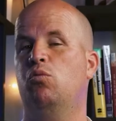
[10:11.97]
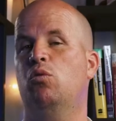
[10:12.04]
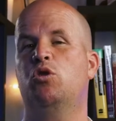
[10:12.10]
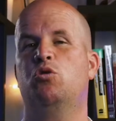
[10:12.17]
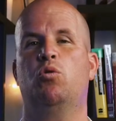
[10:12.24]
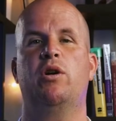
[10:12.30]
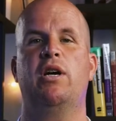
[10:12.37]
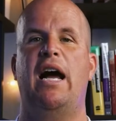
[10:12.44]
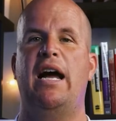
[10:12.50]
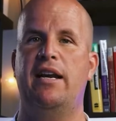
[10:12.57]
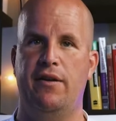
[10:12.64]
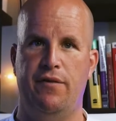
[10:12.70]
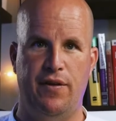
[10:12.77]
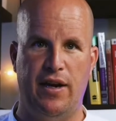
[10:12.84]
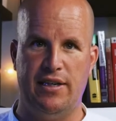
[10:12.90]
which we're not
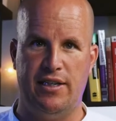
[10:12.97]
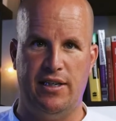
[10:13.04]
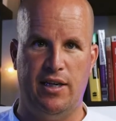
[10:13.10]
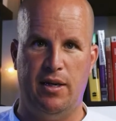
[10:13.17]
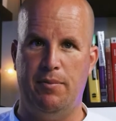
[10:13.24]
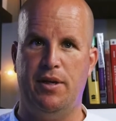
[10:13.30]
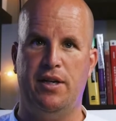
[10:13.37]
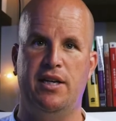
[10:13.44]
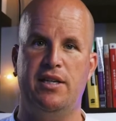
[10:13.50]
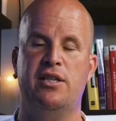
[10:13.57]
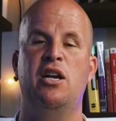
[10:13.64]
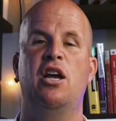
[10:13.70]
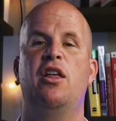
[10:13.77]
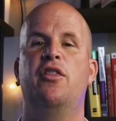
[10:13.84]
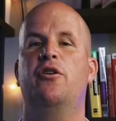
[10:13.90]
investing in because
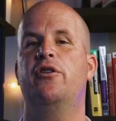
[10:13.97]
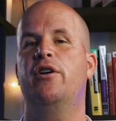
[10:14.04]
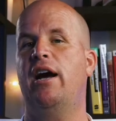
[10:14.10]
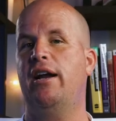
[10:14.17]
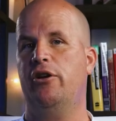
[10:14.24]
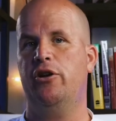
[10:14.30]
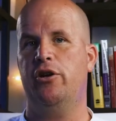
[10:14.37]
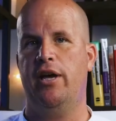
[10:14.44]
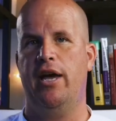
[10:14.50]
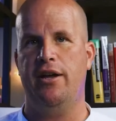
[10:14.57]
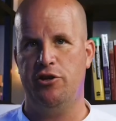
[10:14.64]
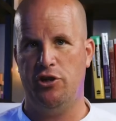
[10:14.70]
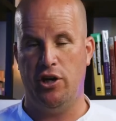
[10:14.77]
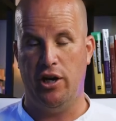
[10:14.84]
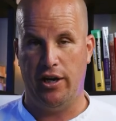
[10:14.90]
they're not a good
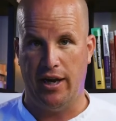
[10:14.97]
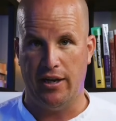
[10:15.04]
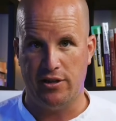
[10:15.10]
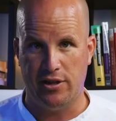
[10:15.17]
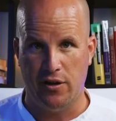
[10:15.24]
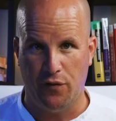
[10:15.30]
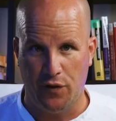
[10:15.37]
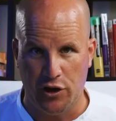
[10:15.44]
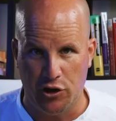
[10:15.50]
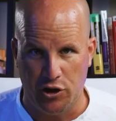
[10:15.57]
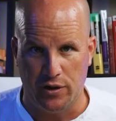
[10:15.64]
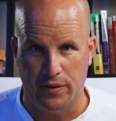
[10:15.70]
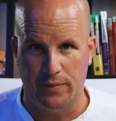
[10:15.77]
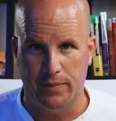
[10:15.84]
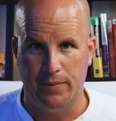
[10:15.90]
hedge against
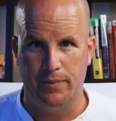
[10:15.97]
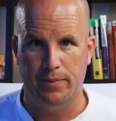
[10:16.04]
inflation.